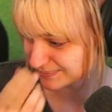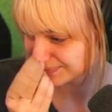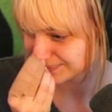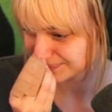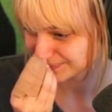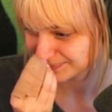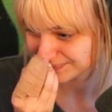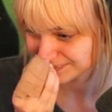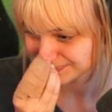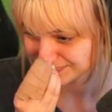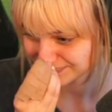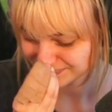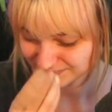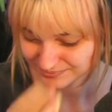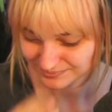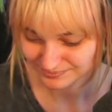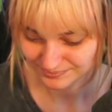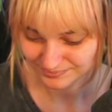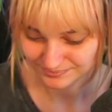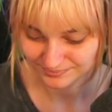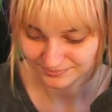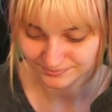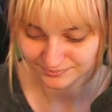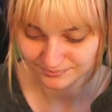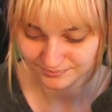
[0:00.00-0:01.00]

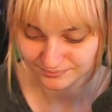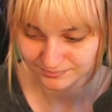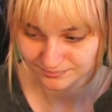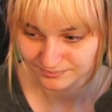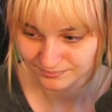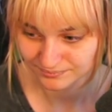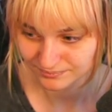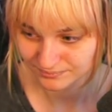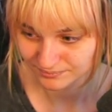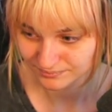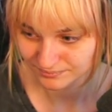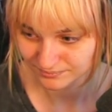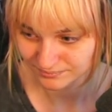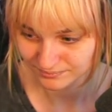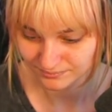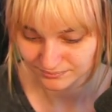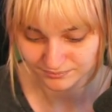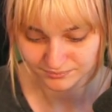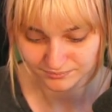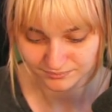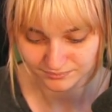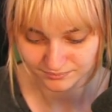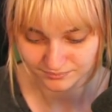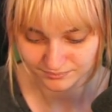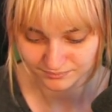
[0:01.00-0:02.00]

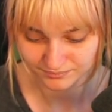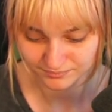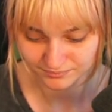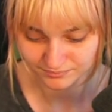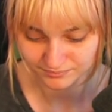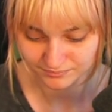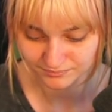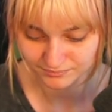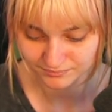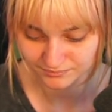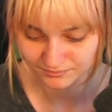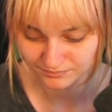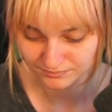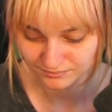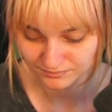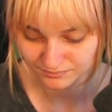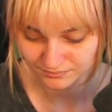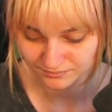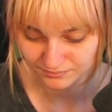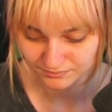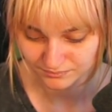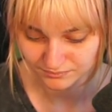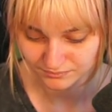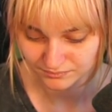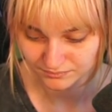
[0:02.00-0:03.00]

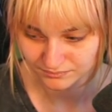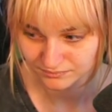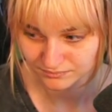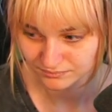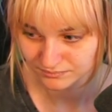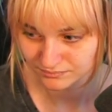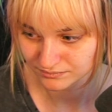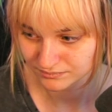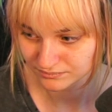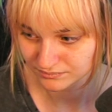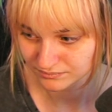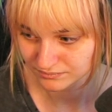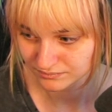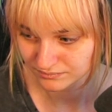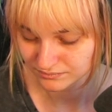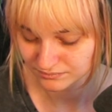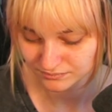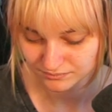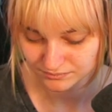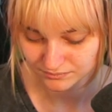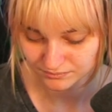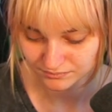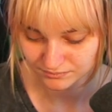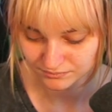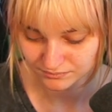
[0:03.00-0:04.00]

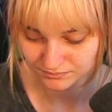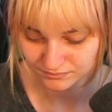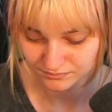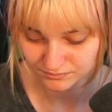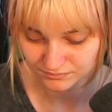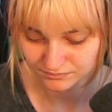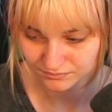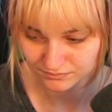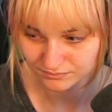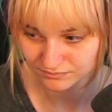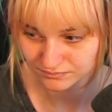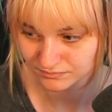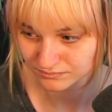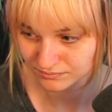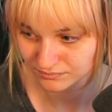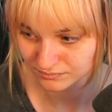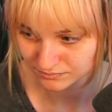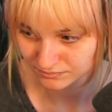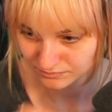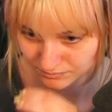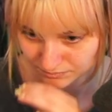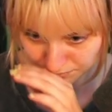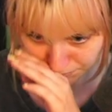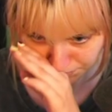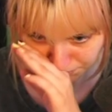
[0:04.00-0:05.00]

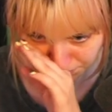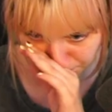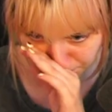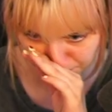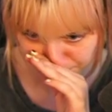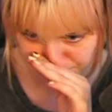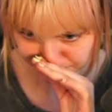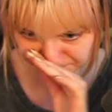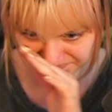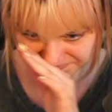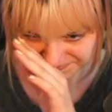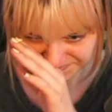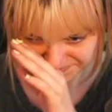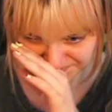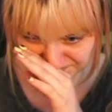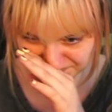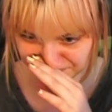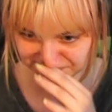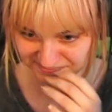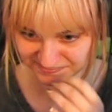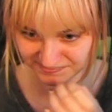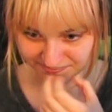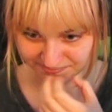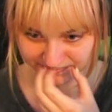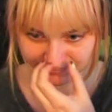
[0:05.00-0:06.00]

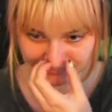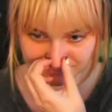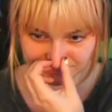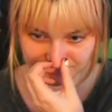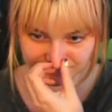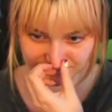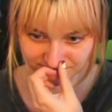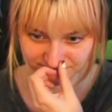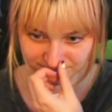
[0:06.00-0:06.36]
No one is speaking in this clip.